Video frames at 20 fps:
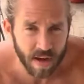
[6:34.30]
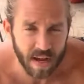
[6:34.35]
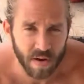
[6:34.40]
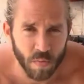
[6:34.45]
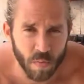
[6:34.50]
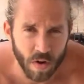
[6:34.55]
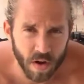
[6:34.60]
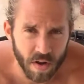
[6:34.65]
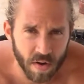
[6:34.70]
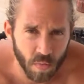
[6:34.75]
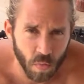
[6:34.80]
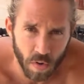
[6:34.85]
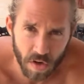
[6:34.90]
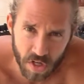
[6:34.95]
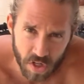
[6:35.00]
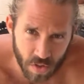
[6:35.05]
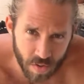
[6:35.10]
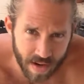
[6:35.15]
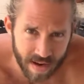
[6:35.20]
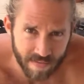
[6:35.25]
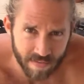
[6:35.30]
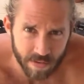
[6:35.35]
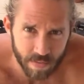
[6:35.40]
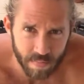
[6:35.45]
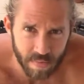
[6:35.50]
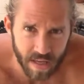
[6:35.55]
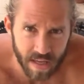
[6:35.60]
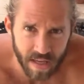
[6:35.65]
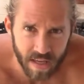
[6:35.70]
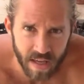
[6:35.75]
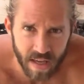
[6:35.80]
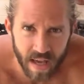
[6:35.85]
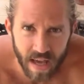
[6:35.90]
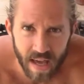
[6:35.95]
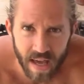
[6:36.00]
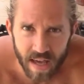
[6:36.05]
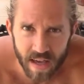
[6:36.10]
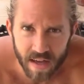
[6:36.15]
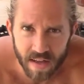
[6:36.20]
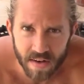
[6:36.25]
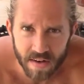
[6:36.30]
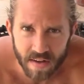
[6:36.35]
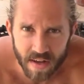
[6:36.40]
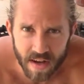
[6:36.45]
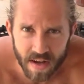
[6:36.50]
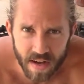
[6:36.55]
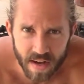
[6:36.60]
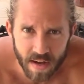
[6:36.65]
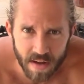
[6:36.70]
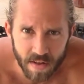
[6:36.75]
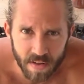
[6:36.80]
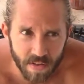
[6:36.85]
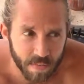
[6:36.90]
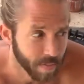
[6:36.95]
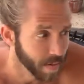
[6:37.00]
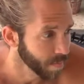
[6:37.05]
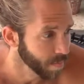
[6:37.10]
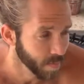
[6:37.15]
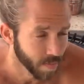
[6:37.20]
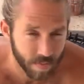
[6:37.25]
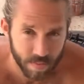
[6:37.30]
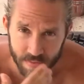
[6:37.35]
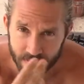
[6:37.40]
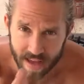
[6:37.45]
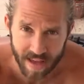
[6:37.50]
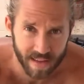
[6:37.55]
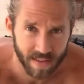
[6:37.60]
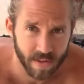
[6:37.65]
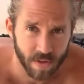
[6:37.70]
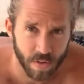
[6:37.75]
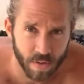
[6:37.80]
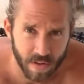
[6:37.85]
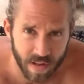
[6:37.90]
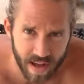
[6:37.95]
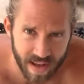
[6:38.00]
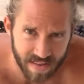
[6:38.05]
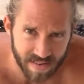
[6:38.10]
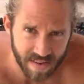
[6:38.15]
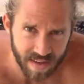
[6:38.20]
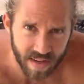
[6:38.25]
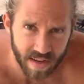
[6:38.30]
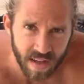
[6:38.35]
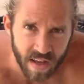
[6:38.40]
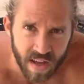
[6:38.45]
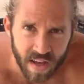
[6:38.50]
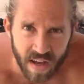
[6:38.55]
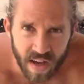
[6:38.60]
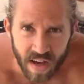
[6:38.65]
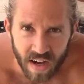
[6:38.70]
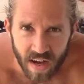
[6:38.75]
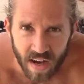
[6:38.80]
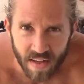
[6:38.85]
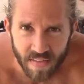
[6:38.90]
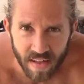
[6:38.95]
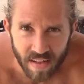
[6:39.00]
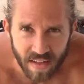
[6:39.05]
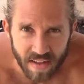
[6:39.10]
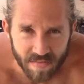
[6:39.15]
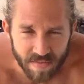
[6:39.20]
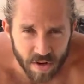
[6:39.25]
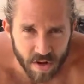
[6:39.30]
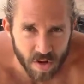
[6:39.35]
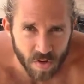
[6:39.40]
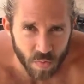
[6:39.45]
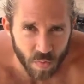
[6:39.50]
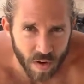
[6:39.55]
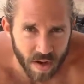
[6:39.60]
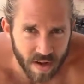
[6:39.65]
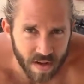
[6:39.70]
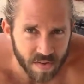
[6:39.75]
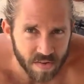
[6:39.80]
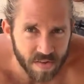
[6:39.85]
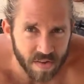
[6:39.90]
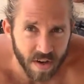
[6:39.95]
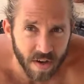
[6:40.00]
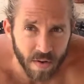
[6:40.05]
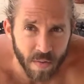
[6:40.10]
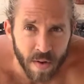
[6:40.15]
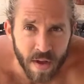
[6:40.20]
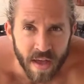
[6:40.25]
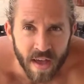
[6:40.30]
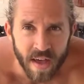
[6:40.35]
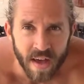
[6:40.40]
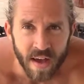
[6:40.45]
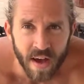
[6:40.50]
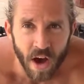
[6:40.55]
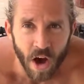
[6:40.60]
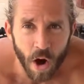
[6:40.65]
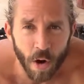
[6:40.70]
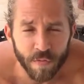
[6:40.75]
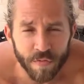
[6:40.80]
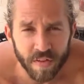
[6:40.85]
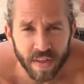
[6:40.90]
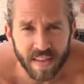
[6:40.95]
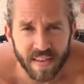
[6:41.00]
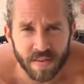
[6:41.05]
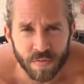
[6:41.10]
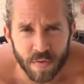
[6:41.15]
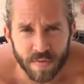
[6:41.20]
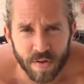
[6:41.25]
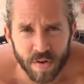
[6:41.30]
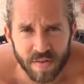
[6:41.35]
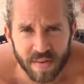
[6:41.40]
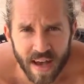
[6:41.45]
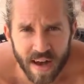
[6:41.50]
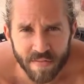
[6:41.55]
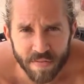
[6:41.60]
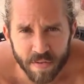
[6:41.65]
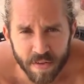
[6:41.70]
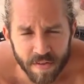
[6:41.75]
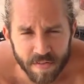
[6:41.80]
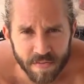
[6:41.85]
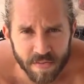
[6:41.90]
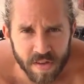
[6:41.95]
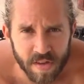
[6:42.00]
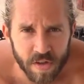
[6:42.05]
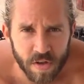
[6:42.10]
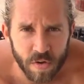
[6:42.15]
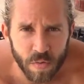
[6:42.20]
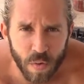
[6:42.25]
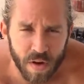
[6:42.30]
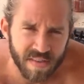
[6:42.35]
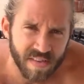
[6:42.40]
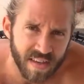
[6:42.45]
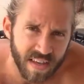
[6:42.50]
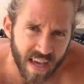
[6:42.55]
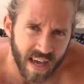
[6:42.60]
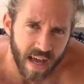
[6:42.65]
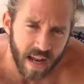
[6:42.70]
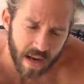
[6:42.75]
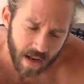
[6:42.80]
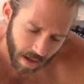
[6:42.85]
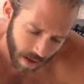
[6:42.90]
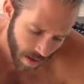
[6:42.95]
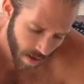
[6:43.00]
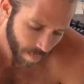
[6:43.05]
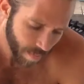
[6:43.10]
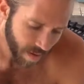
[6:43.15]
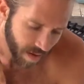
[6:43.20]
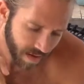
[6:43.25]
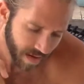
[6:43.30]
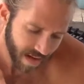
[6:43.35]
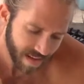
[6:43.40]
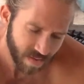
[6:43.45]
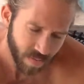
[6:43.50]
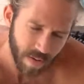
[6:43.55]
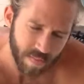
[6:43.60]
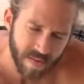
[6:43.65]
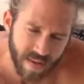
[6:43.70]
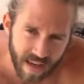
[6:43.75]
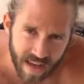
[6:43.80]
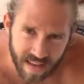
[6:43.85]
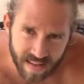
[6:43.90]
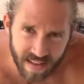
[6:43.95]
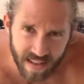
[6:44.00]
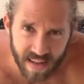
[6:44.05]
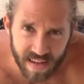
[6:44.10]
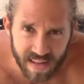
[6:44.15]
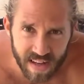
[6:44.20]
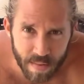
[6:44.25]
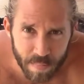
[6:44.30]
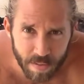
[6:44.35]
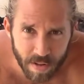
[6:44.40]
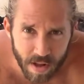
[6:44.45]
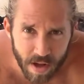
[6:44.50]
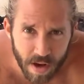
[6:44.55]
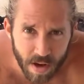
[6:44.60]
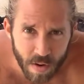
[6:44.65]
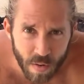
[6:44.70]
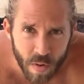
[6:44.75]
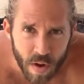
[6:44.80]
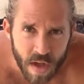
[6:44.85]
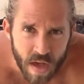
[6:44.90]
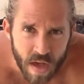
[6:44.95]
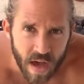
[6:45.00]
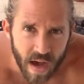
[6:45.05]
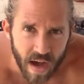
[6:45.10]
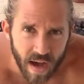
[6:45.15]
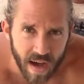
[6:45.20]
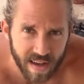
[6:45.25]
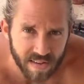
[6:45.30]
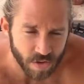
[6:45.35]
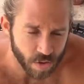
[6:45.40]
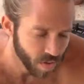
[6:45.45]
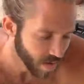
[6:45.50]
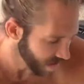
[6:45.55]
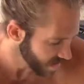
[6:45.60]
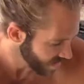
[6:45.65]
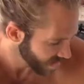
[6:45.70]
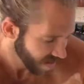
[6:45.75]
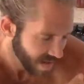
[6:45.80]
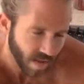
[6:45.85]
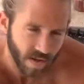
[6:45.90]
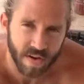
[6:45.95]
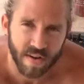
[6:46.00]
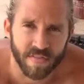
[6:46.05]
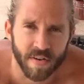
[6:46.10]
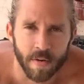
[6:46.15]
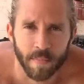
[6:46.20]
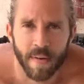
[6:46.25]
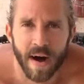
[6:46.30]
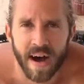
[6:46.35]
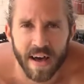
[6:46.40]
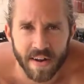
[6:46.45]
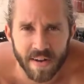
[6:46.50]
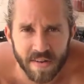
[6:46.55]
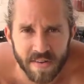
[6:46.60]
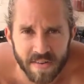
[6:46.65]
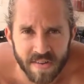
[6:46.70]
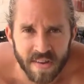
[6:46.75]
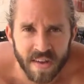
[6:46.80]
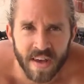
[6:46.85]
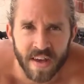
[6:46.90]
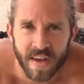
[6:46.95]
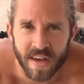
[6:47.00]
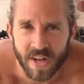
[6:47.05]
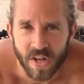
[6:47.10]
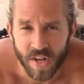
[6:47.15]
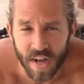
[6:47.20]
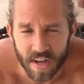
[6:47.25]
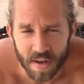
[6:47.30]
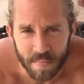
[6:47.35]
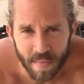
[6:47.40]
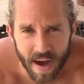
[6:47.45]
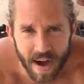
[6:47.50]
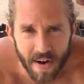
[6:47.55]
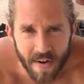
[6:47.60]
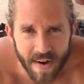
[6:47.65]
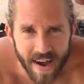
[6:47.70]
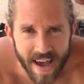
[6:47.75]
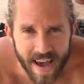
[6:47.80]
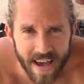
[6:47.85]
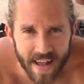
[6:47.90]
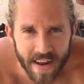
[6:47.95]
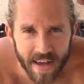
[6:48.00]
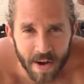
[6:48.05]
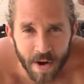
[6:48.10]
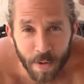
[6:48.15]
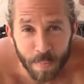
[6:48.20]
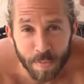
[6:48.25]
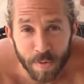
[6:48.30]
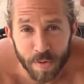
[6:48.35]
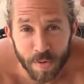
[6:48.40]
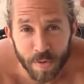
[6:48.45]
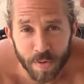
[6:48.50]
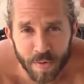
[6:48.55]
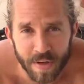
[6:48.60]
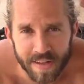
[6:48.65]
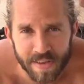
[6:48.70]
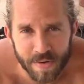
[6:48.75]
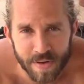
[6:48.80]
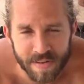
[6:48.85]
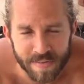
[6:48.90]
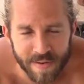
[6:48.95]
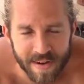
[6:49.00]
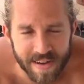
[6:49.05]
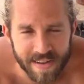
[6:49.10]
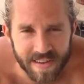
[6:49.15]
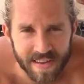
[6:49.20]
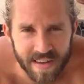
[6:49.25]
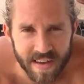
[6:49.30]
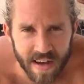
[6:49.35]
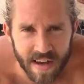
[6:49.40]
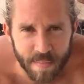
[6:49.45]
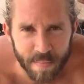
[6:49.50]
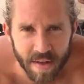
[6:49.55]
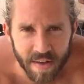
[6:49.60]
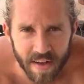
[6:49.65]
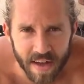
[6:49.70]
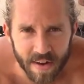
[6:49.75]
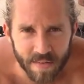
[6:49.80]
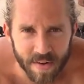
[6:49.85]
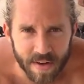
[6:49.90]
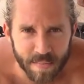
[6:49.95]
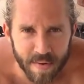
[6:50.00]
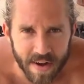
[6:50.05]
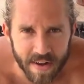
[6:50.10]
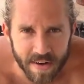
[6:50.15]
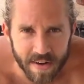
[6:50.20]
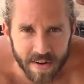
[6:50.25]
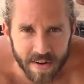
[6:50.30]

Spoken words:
one works great for me and the people that utilize it that live here as well. So hopefully this review is helpful to you. Once again, Bellicon's website is linked up below so you can see their different models. Check them out, and I hope you get to experience Bellicon Rebounder.